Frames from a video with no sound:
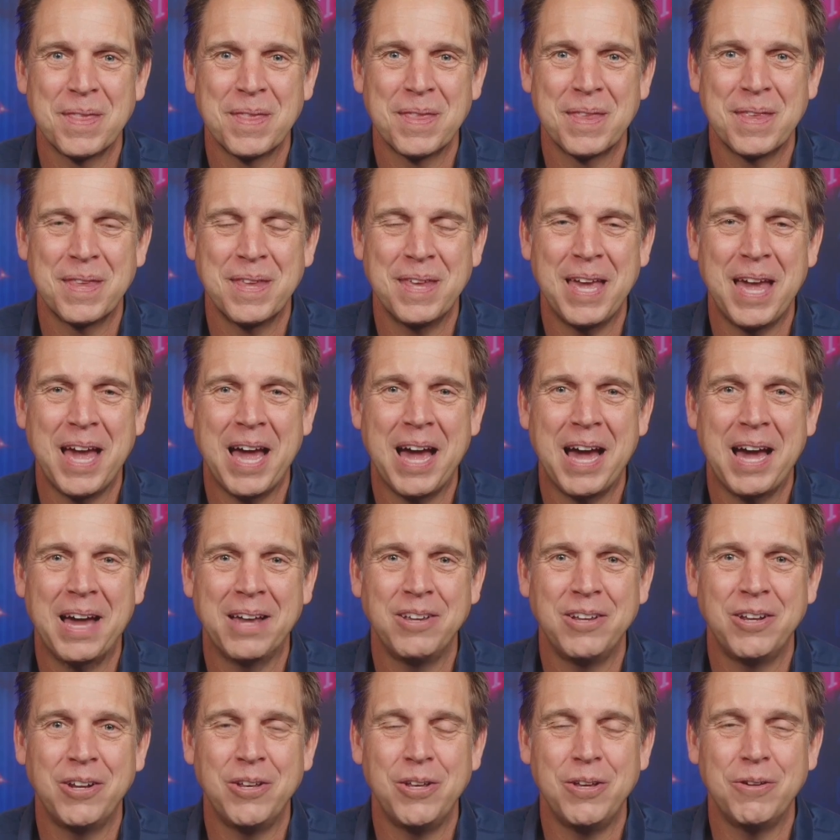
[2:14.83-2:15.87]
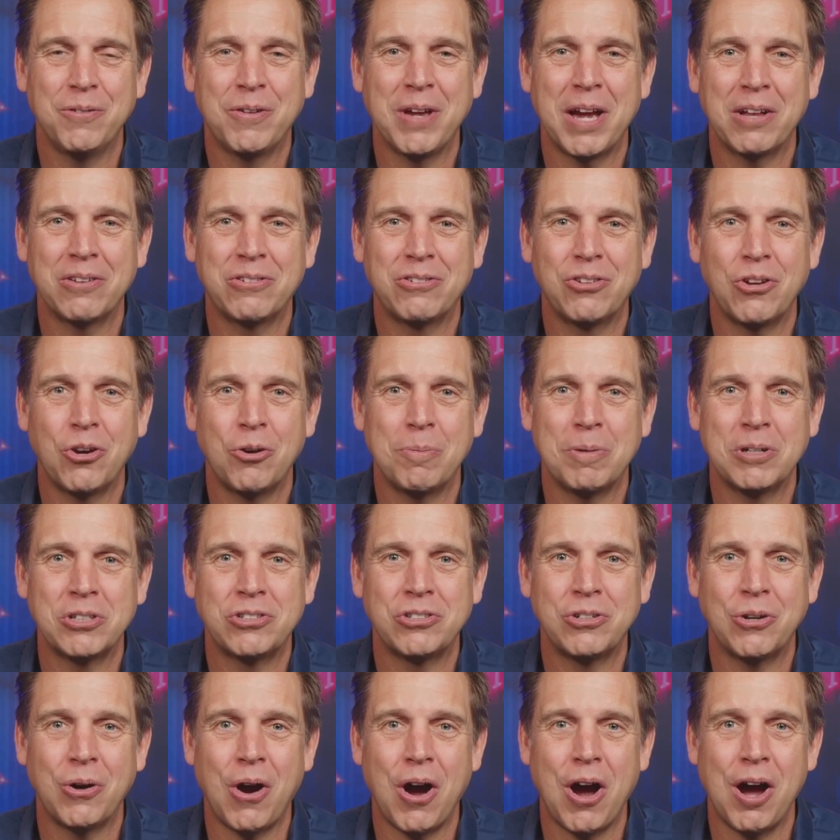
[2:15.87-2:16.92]
Yeah, you've got so much to
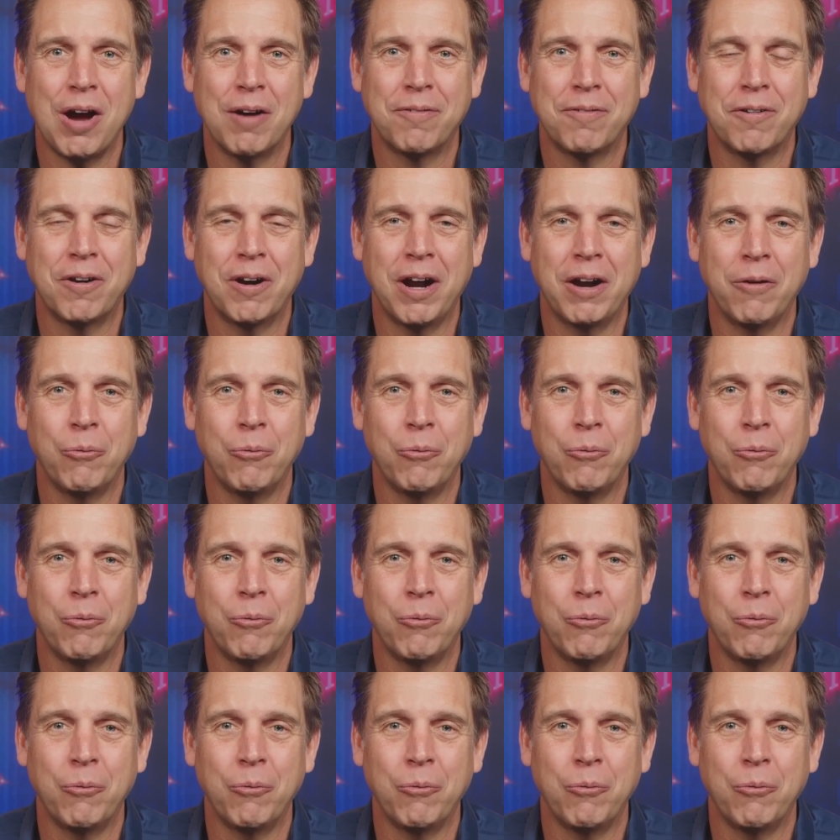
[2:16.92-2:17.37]
offer.